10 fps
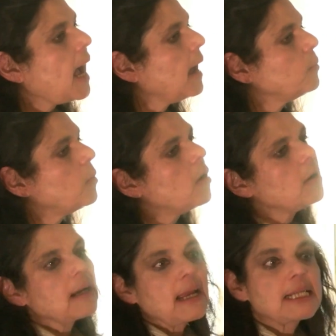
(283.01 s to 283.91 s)
and
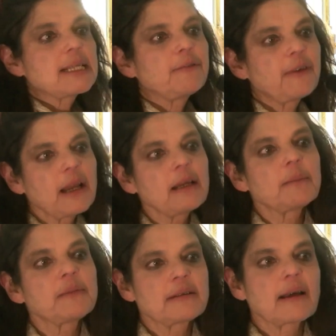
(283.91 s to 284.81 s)
what has
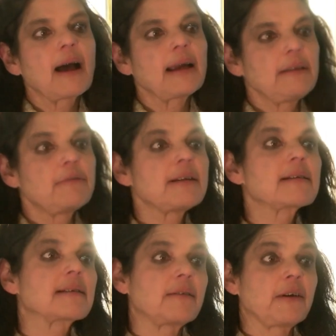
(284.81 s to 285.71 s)
developed is a highly
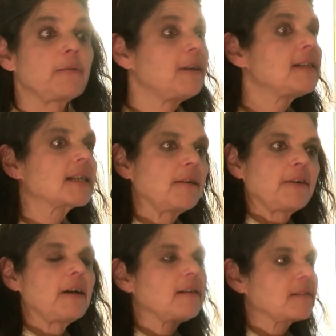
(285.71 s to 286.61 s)

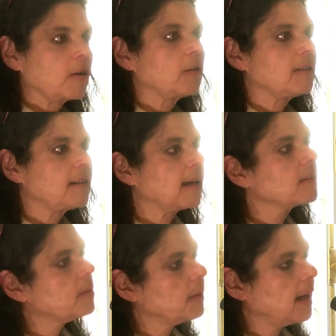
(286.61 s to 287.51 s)
risk-averse
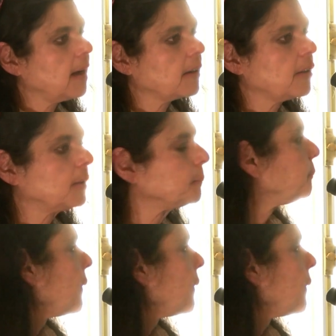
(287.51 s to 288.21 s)
context, we argue.